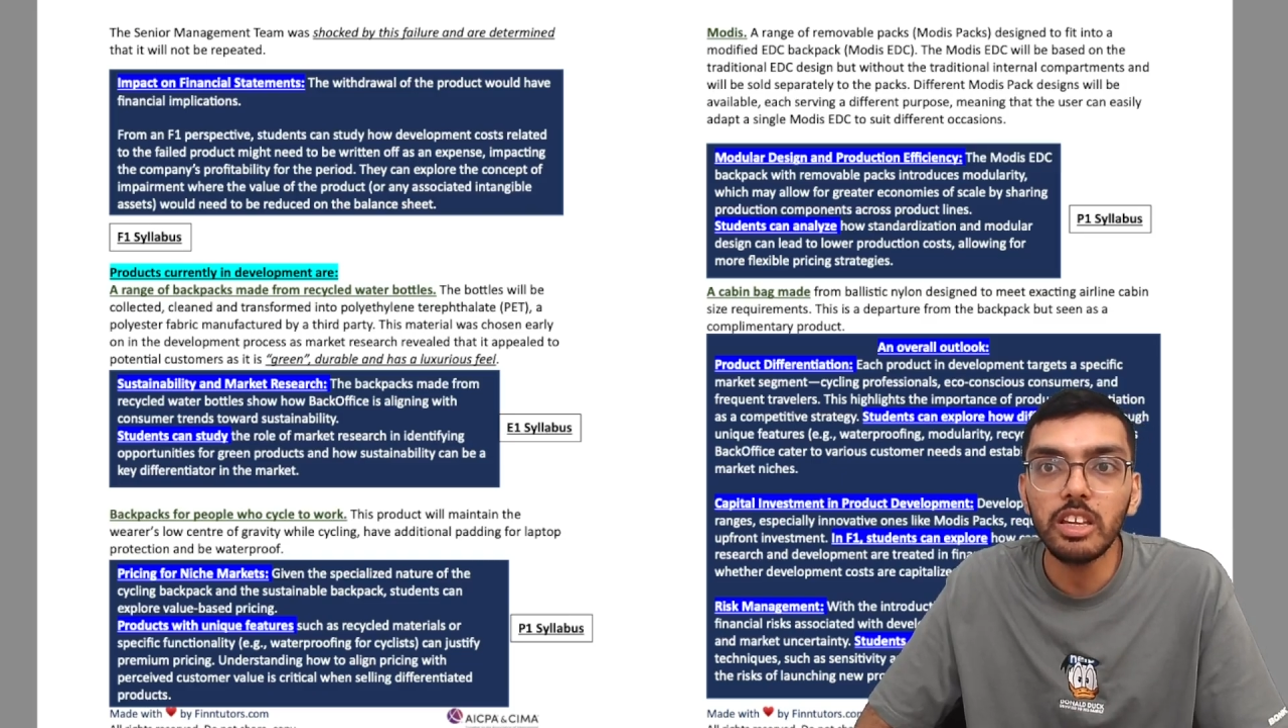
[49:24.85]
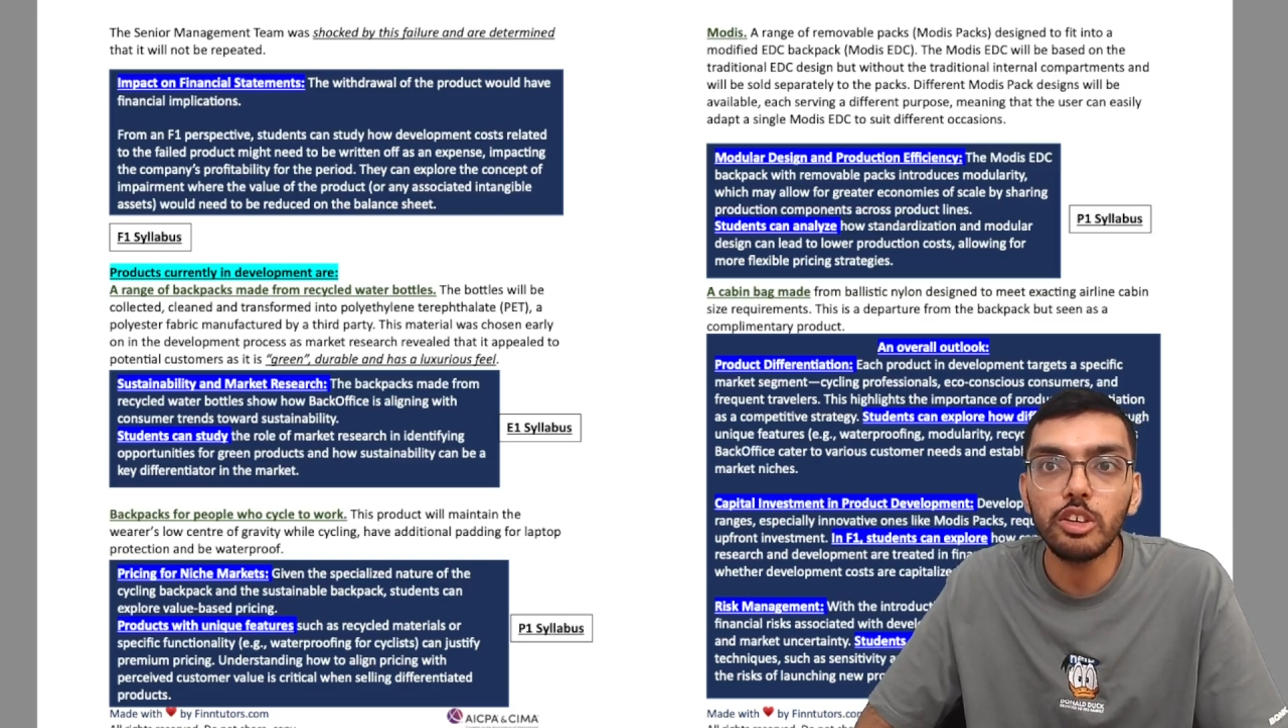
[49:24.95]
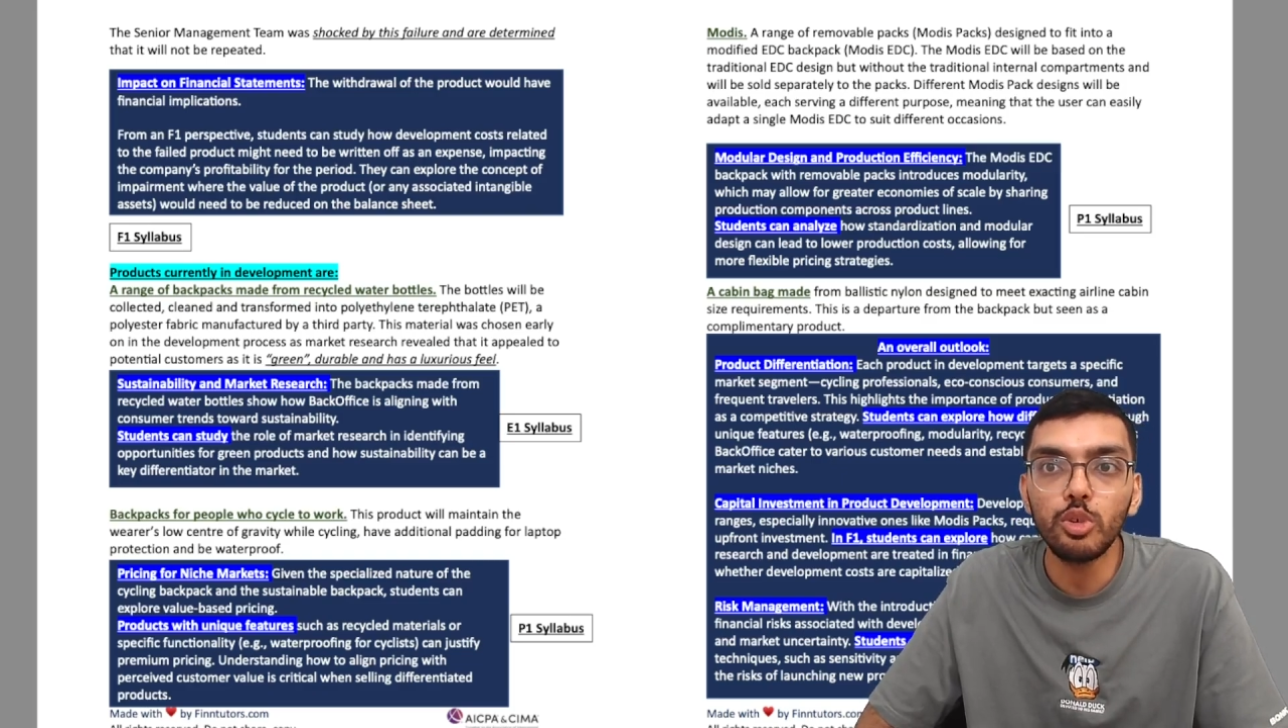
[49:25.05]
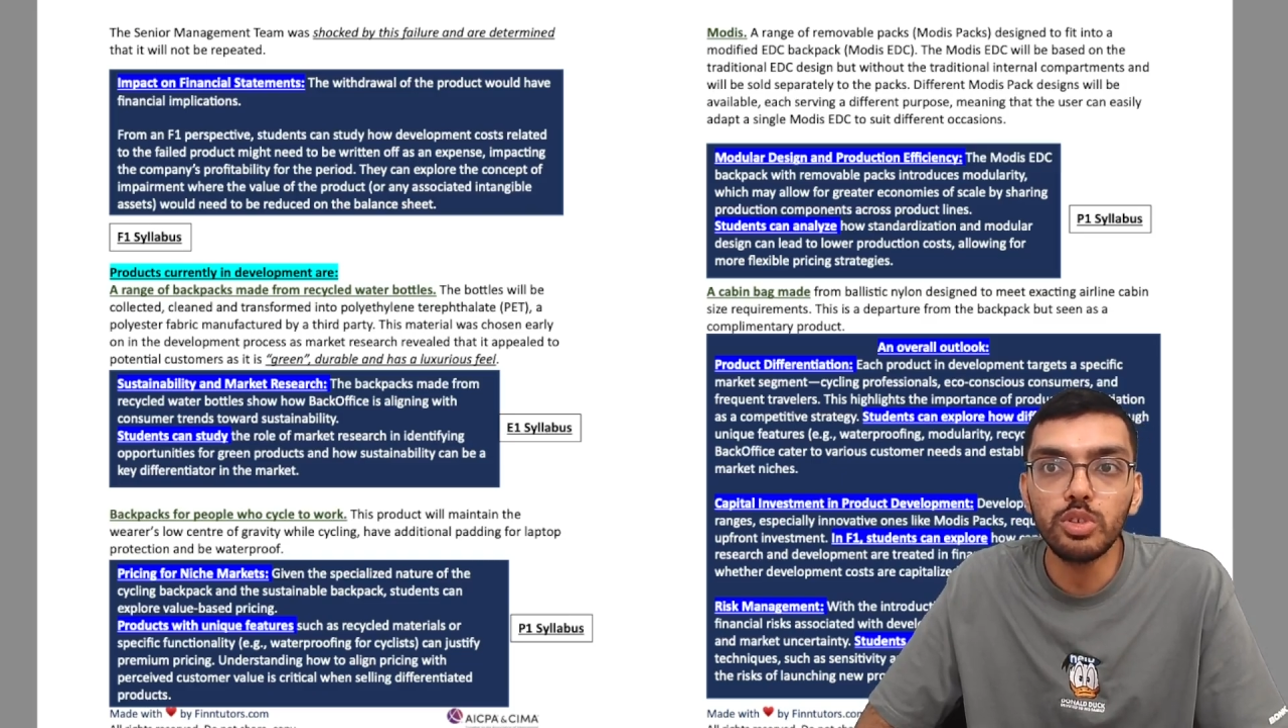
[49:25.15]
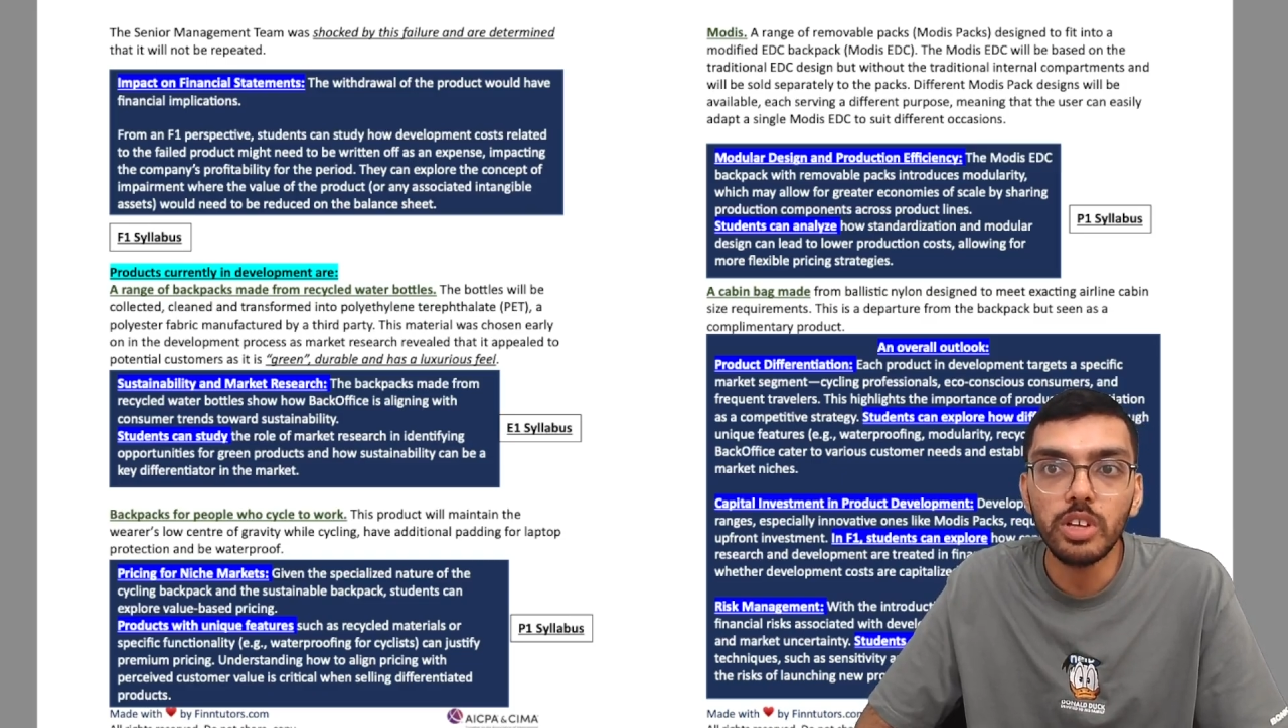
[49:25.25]

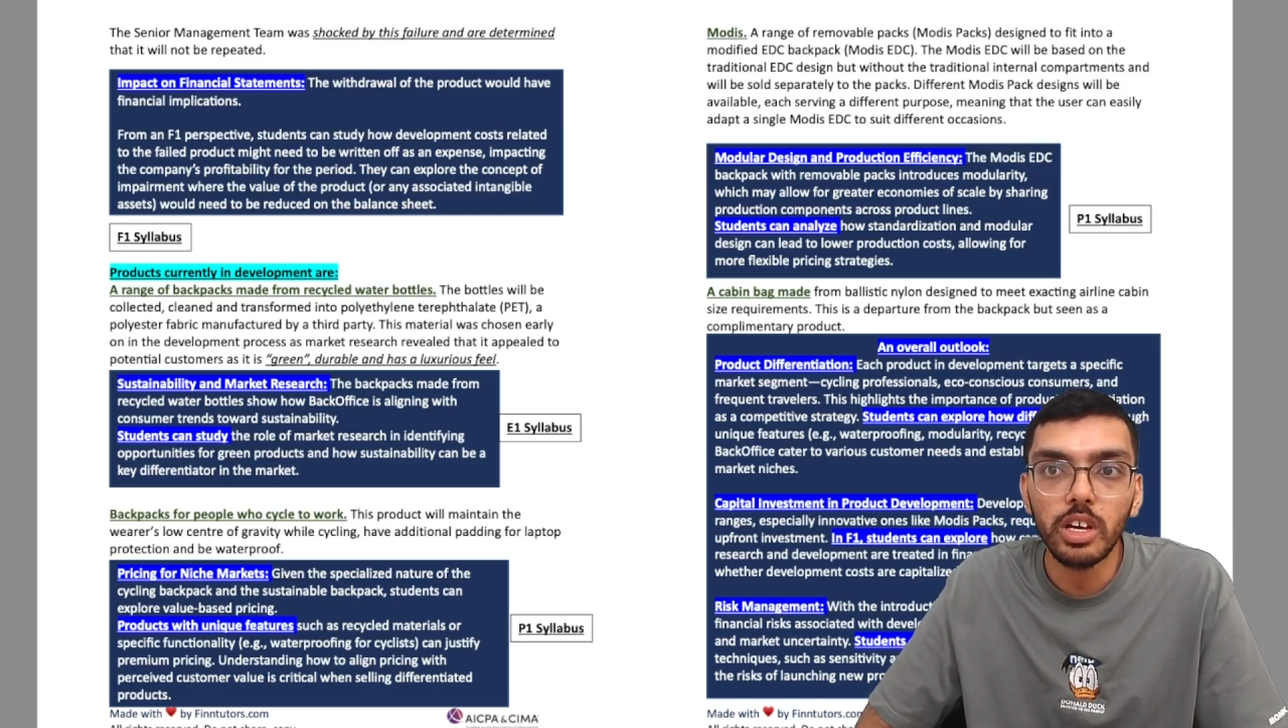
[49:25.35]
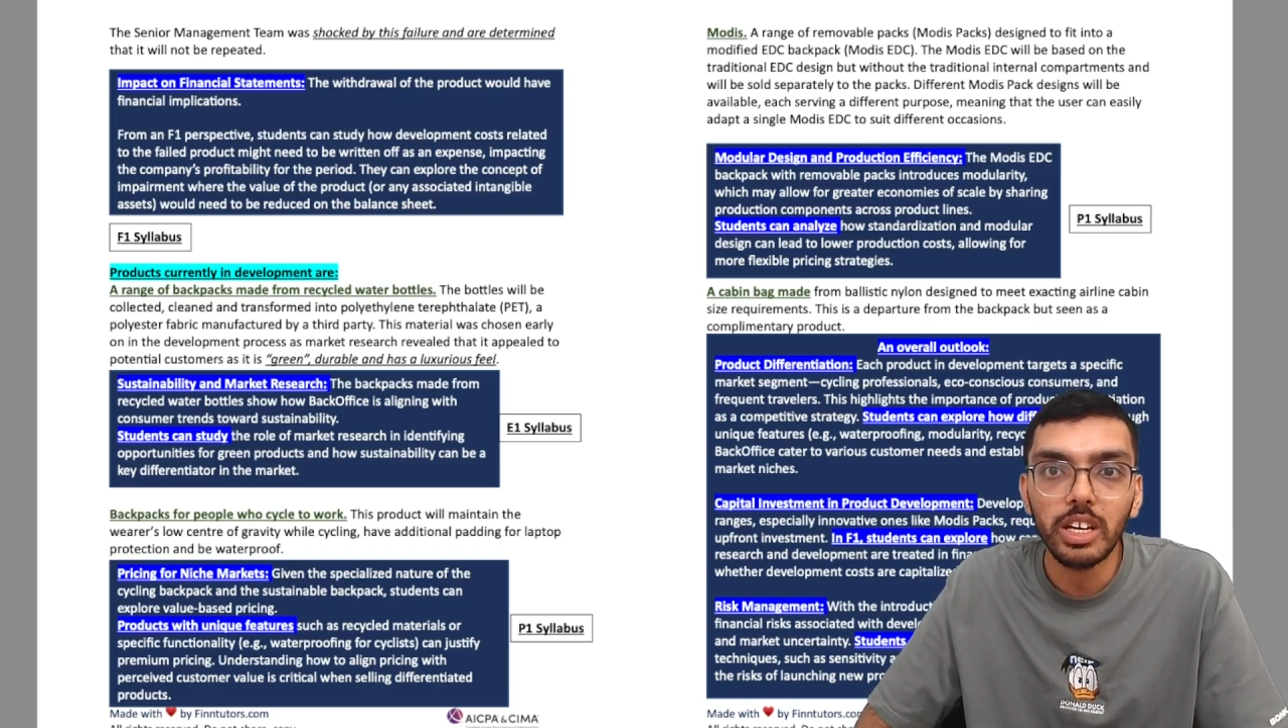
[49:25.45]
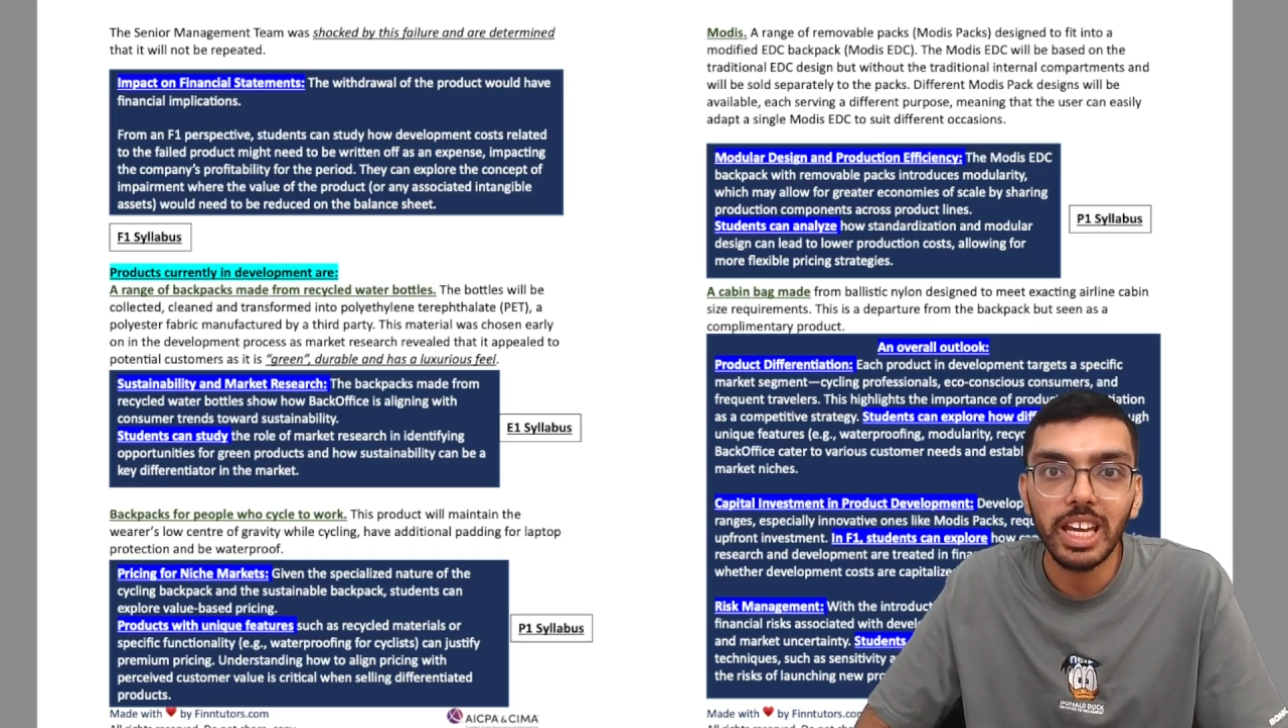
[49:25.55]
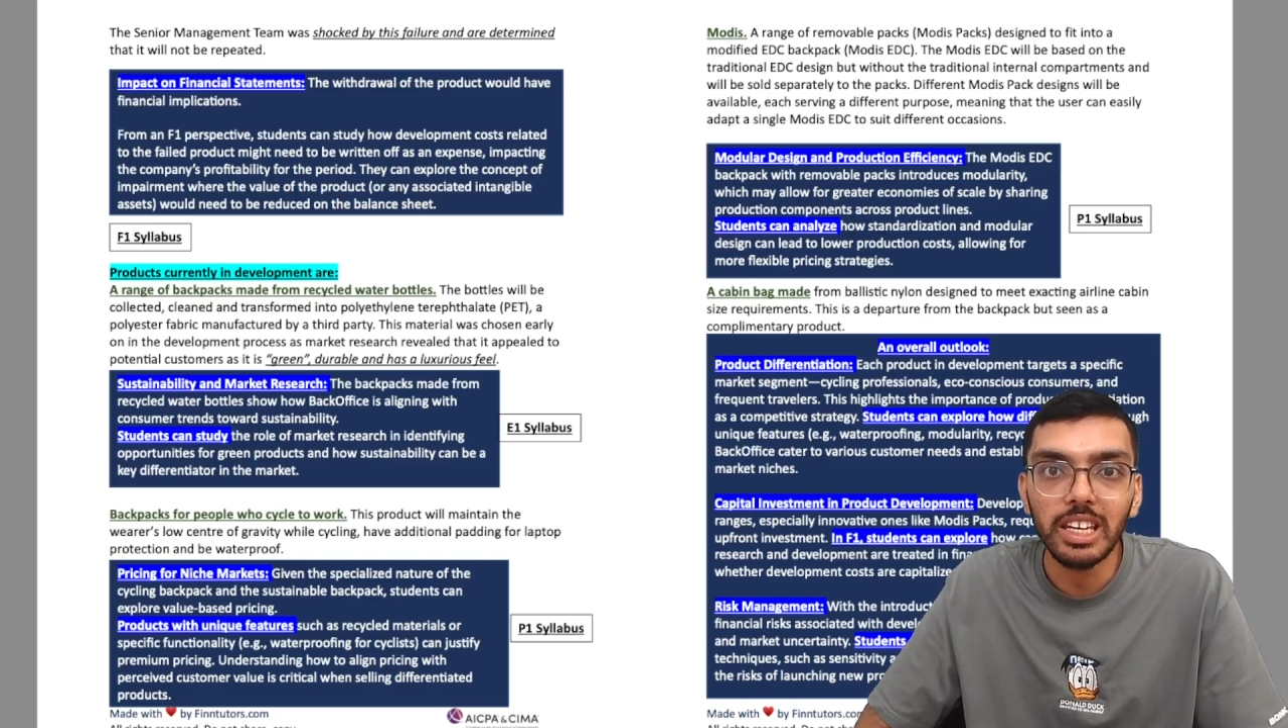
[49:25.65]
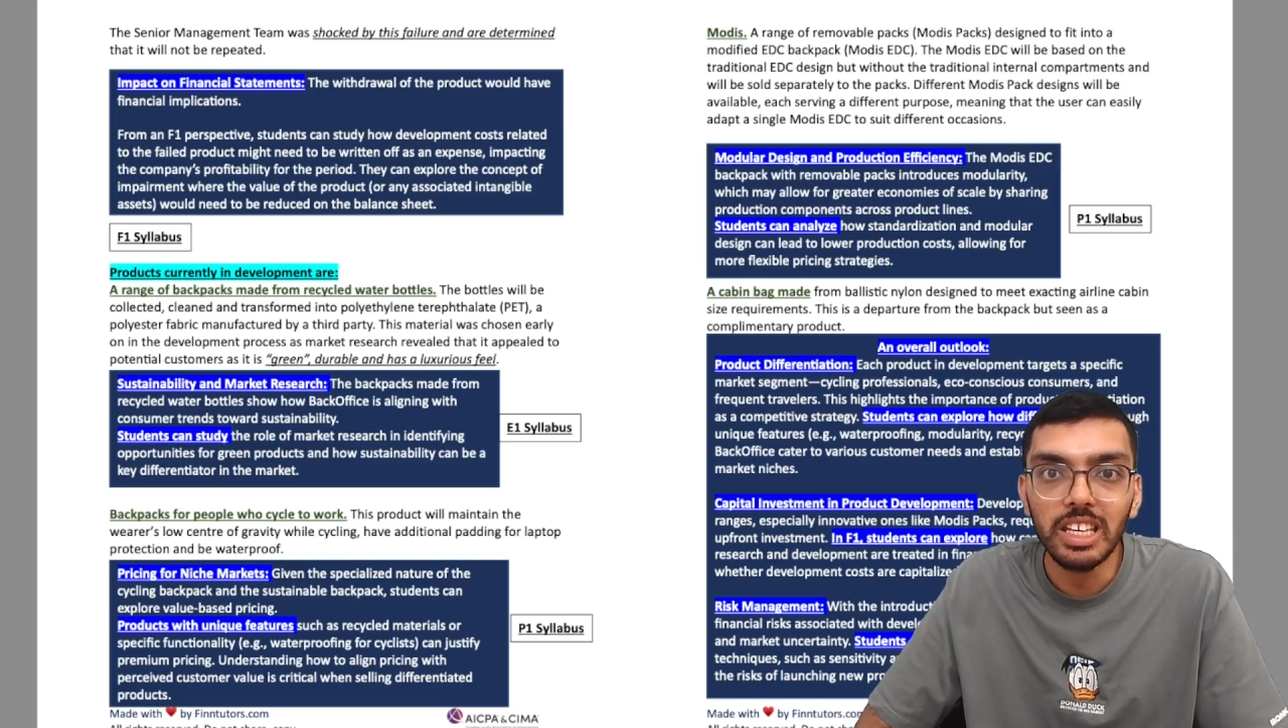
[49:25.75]
user can